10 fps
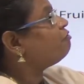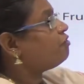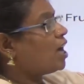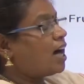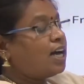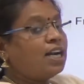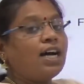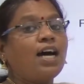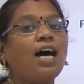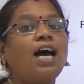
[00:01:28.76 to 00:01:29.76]
flower
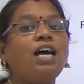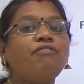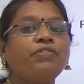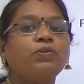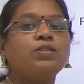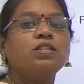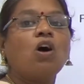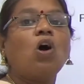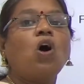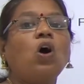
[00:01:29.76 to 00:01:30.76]
and fruits
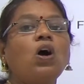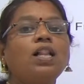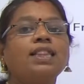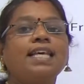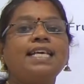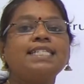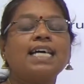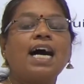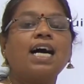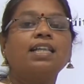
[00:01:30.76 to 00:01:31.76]
all these
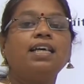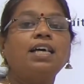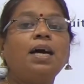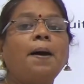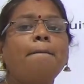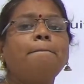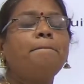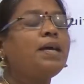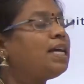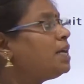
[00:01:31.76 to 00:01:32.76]
are the
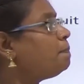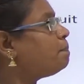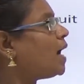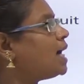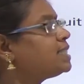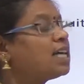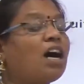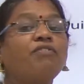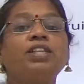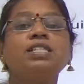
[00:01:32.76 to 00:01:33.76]
main parts
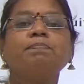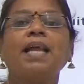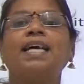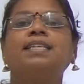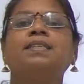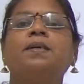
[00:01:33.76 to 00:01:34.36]
of this plant.